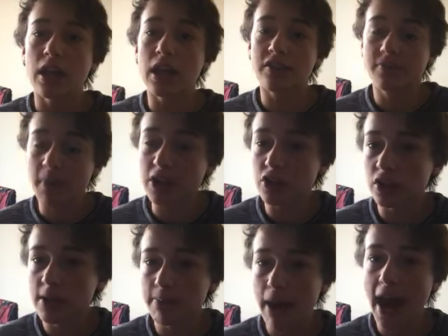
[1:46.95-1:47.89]

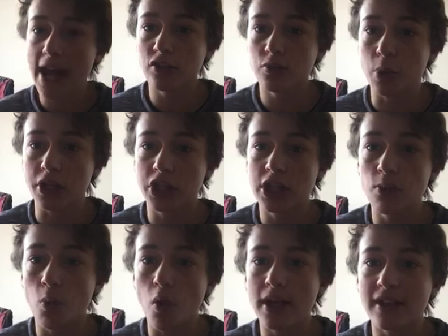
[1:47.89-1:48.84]
especially in pass rush, he
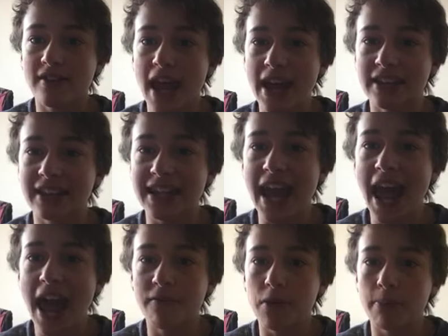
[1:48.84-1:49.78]
won't exactly
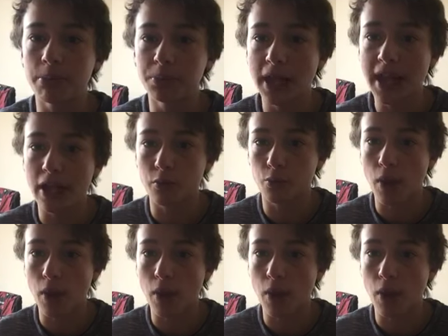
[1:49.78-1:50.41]
have a plan